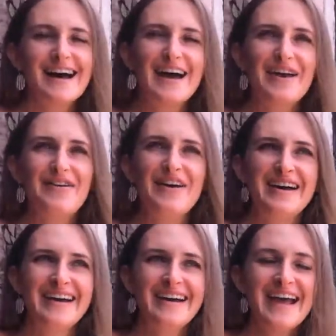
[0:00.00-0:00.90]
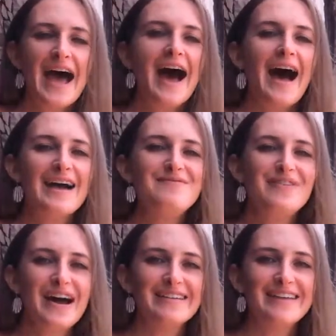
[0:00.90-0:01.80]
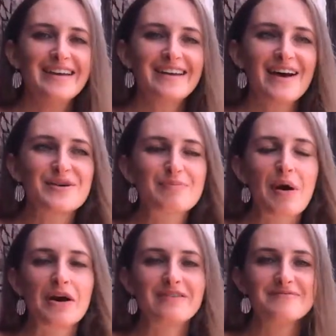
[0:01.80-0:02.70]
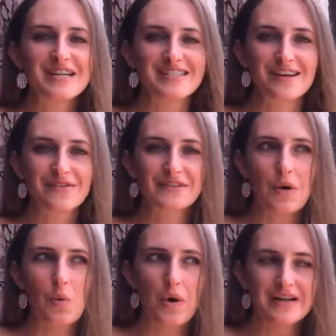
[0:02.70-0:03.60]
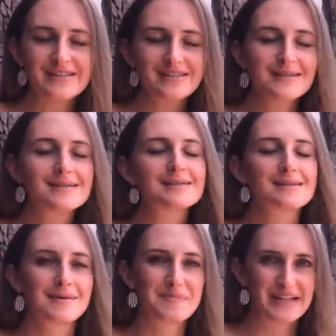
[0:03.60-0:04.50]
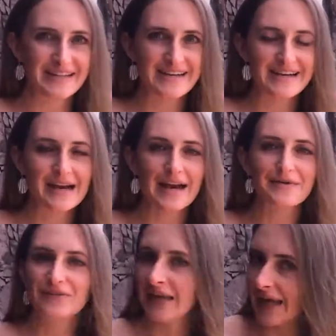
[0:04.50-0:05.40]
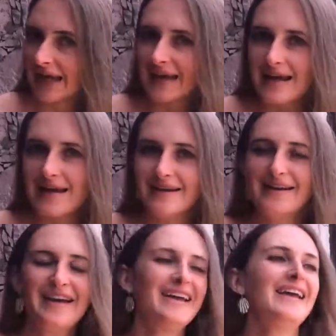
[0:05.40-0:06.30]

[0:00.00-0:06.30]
I, found that other part of myself that wants the stability kind of kicking in.